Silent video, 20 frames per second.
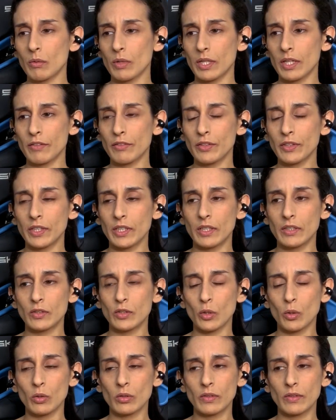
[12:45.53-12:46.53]
Whatever he
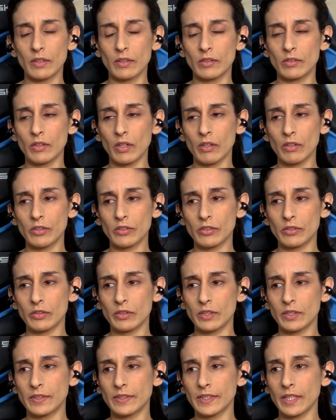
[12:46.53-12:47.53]
told the doctor,
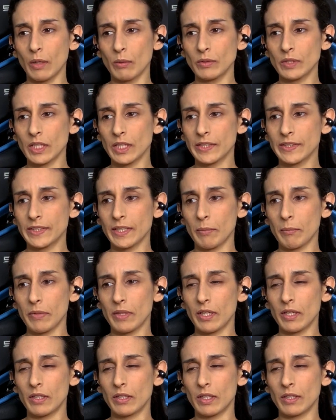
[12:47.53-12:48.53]
it sounds like
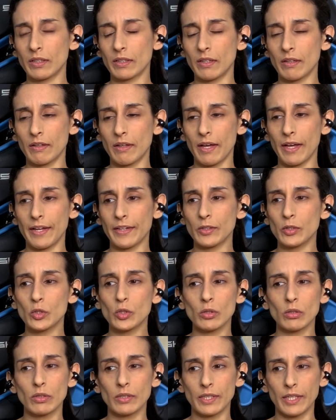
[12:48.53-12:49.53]
something that can
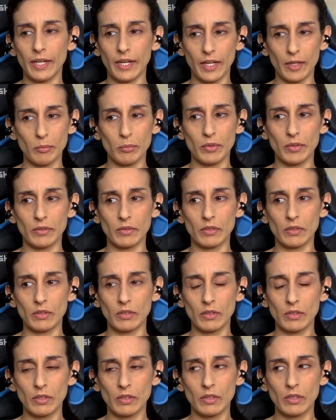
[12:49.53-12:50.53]
actually
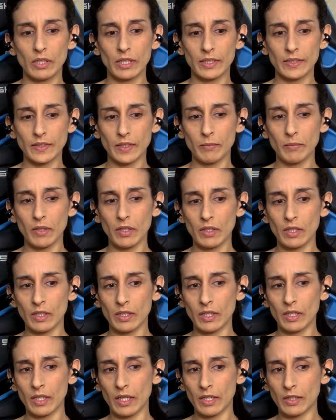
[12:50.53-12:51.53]
happen. Like something
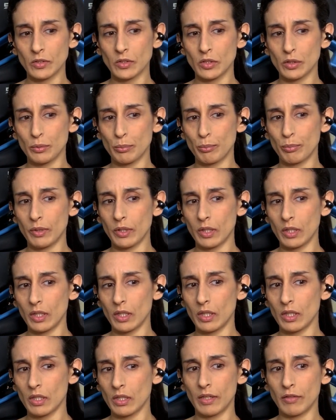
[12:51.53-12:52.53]
that can actually
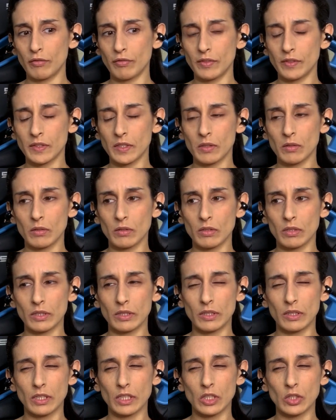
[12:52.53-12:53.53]
be a physical
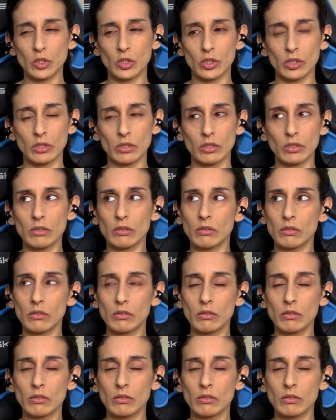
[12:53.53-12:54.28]
condition.